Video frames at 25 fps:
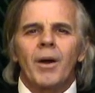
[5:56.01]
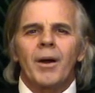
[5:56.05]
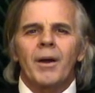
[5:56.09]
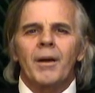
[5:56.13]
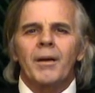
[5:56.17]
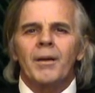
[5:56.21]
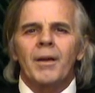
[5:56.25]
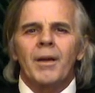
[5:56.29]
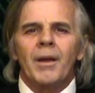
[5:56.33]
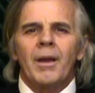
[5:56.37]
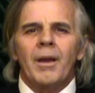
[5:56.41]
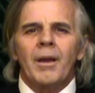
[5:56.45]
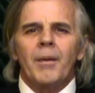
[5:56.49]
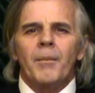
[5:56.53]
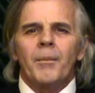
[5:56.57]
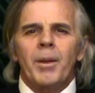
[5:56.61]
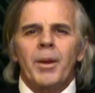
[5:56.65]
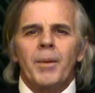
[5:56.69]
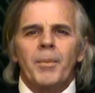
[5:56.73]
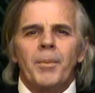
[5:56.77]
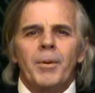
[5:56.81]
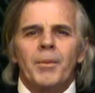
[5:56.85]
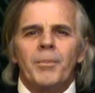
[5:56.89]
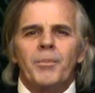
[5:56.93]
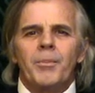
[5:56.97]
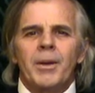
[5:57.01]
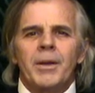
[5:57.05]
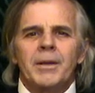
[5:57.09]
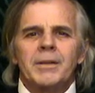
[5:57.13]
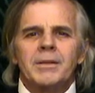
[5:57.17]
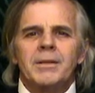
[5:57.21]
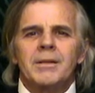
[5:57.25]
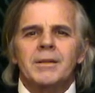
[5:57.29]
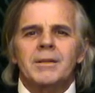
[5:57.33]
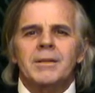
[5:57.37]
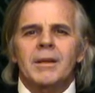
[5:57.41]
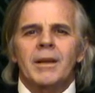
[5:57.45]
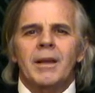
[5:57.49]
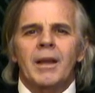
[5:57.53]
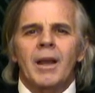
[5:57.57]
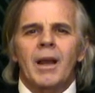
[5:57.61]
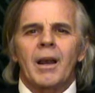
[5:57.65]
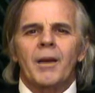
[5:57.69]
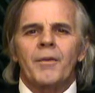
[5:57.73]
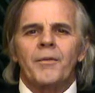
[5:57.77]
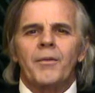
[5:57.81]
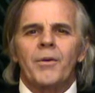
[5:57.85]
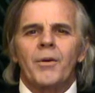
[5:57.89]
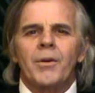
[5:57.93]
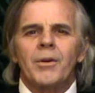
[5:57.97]
Why people in business in
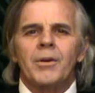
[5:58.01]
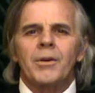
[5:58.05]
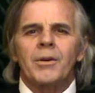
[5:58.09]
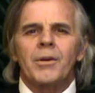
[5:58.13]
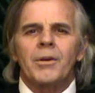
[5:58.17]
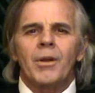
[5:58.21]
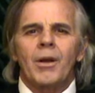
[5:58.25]
California,